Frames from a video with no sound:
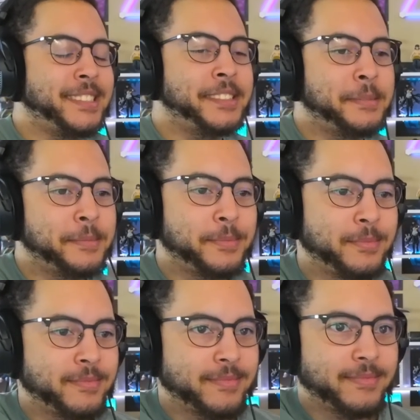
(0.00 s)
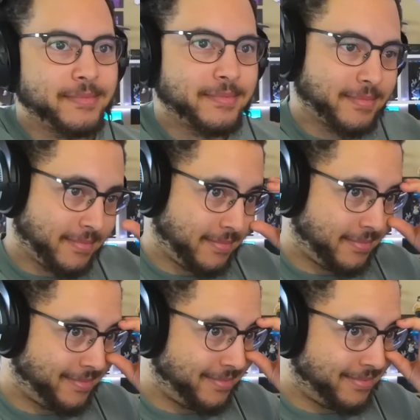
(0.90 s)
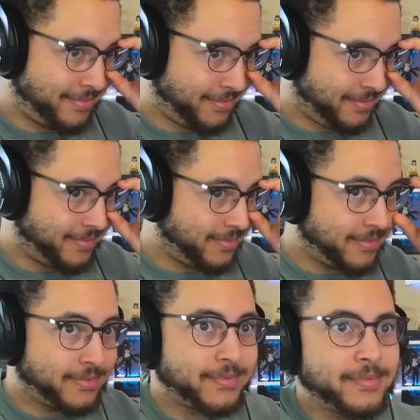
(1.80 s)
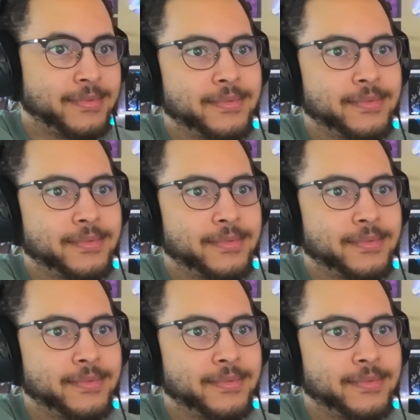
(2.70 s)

No one is speaking in this clip.